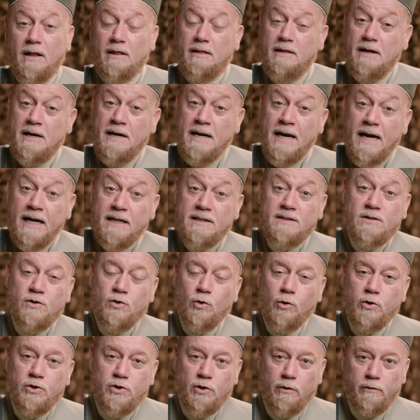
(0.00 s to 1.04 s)
The next
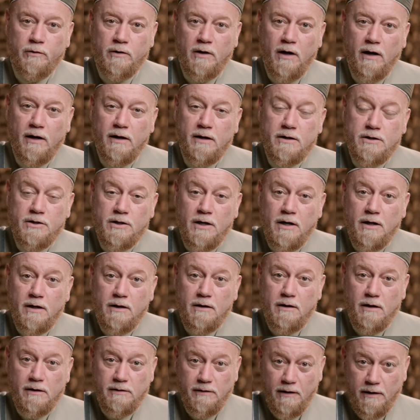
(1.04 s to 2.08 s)
source of knowledge
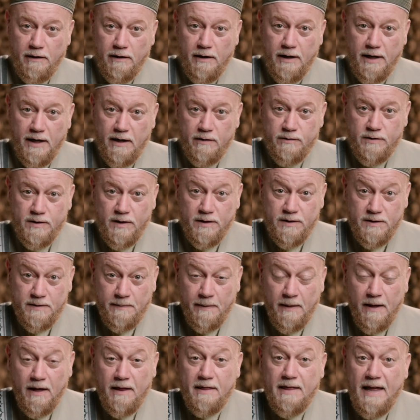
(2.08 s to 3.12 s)
that Allah gives us,
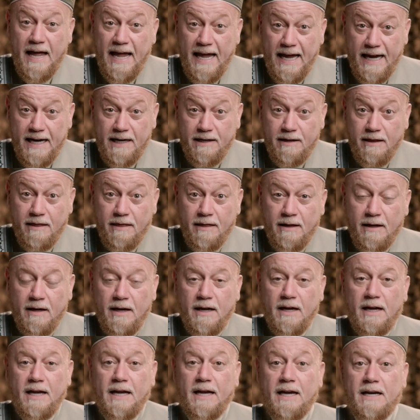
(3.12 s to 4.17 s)
the eighth,
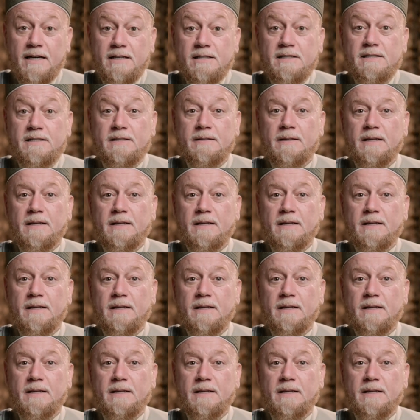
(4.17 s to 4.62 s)
is